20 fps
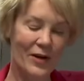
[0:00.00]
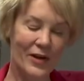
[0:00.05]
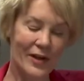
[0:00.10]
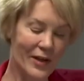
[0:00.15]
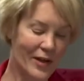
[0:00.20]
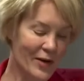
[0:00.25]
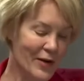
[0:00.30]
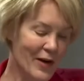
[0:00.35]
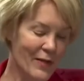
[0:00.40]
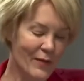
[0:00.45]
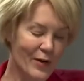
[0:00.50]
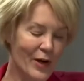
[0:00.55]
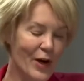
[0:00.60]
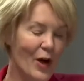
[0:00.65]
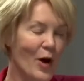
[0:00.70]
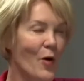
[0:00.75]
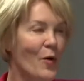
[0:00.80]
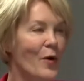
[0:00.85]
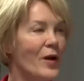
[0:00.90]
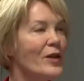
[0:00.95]
You never
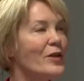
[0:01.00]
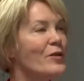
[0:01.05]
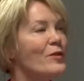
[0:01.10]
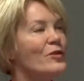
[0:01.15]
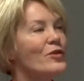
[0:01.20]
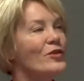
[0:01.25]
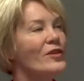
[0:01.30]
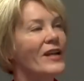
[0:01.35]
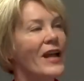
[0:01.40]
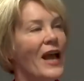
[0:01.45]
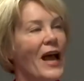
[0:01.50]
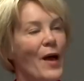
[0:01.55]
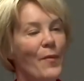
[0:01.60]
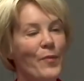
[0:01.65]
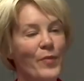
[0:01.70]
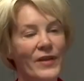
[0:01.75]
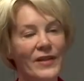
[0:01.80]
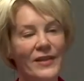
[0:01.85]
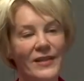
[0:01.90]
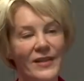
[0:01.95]
know. It usually
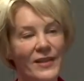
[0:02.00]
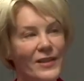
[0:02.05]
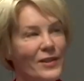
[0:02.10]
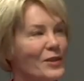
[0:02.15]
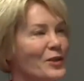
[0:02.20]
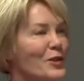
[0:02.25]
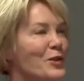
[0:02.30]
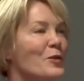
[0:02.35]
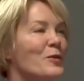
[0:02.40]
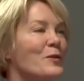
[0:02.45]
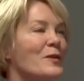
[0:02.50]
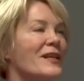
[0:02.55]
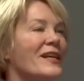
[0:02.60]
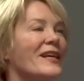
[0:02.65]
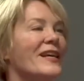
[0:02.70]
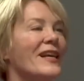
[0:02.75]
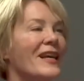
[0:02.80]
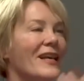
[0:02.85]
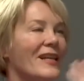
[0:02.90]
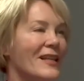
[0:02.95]
happens
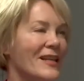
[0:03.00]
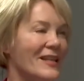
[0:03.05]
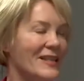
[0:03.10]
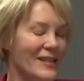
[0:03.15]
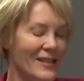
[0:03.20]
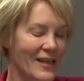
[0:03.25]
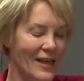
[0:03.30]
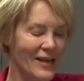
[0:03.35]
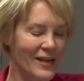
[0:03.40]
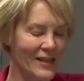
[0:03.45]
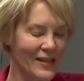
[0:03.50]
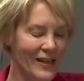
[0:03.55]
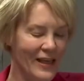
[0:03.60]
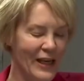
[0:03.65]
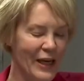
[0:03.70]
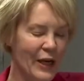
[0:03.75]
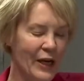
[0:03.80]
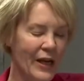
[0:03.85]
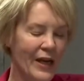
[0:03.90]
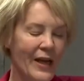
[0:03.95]
slowly and then
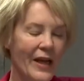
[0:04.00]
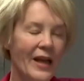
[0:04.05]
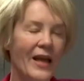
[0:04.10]
suddenly.